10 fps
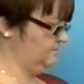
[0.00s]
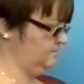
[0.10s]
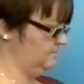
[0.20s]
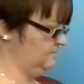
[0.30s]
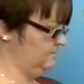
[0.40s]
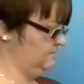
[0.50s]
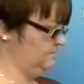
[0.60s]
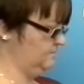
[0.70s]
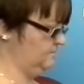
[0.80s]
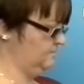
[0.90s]

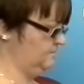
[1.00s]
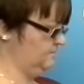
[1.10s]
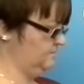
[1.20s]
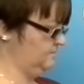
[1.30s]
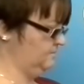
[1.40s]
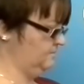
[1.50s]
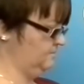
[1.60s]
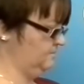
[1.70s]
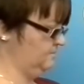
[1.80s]
Nobody speaks.